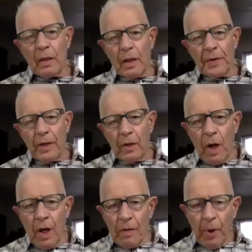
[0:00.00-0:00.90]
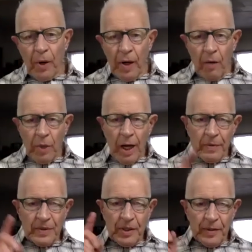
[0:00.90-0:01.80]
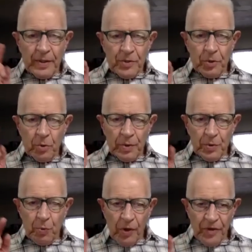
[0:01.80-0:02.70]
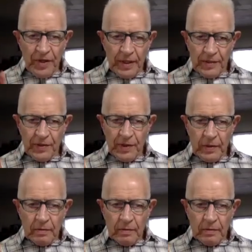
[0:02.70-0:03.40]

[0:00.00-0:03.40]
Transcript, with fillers: And, you know, what I was hearing too was worthiness.